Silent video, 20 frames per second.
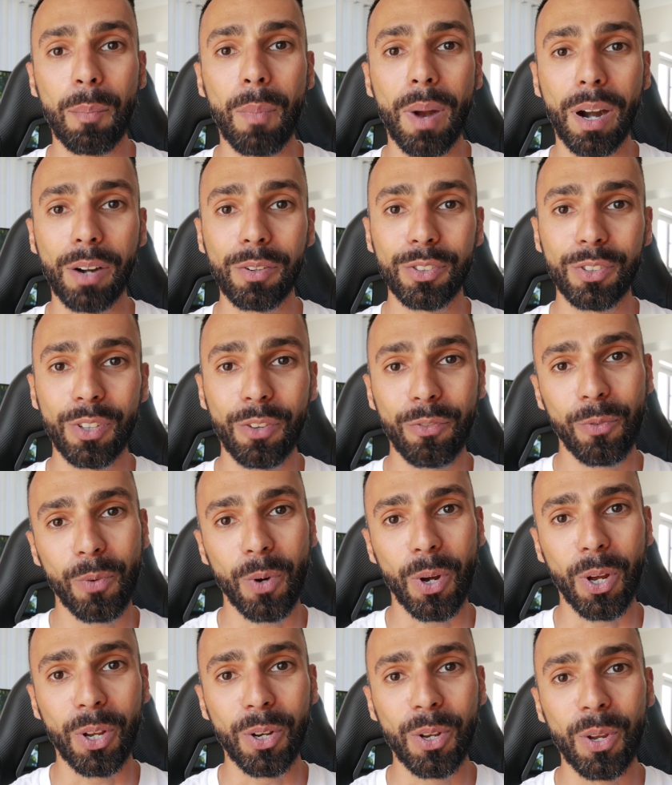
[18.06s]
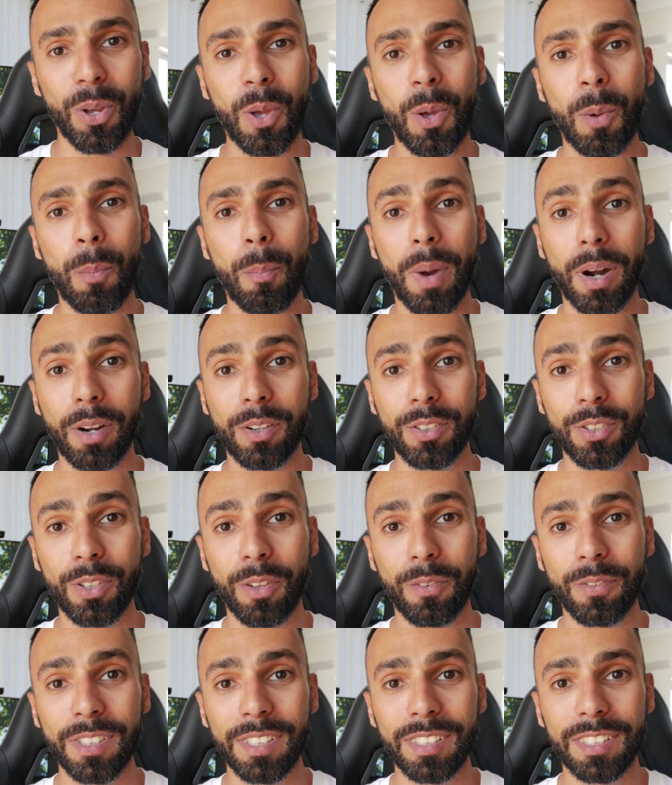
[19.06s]
Microsoft Word,
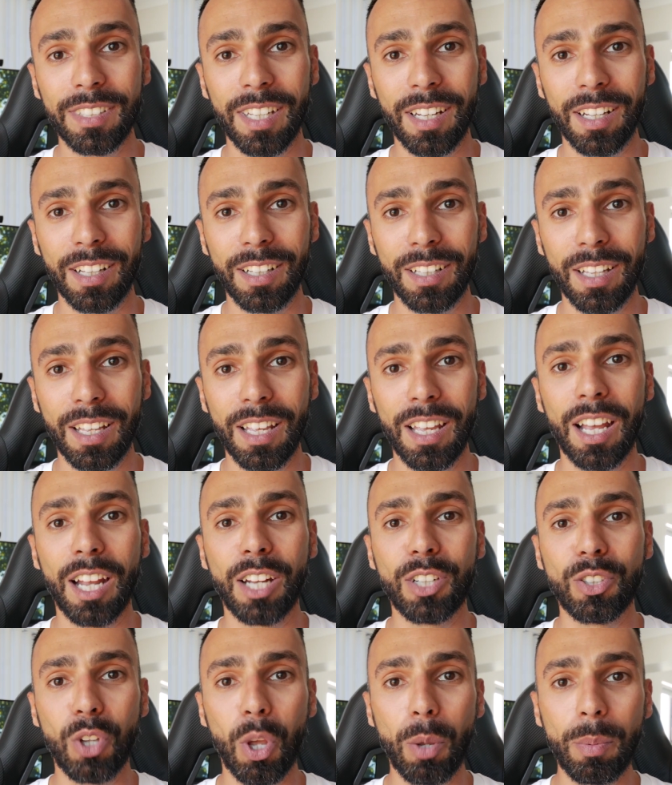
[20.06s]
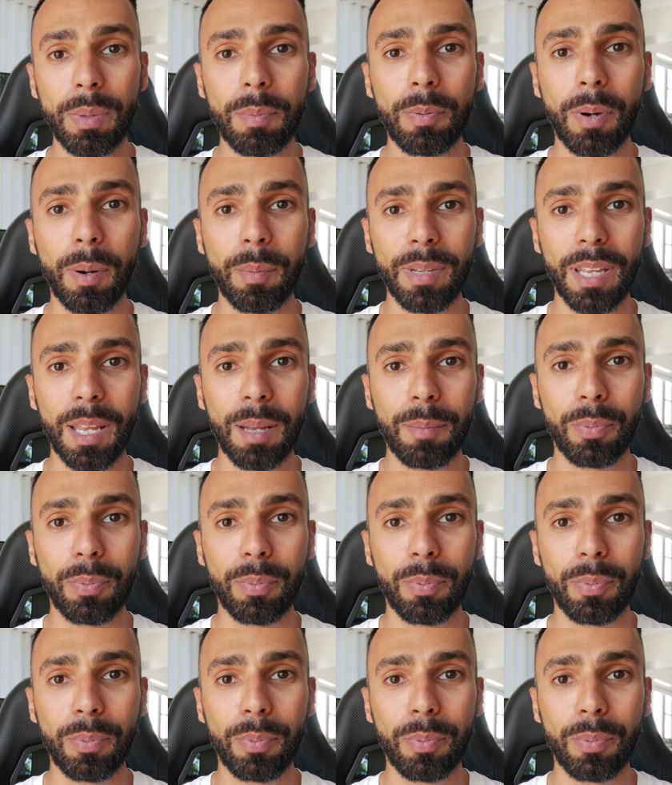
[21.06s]
Microsoft Excel, Adobe Premiere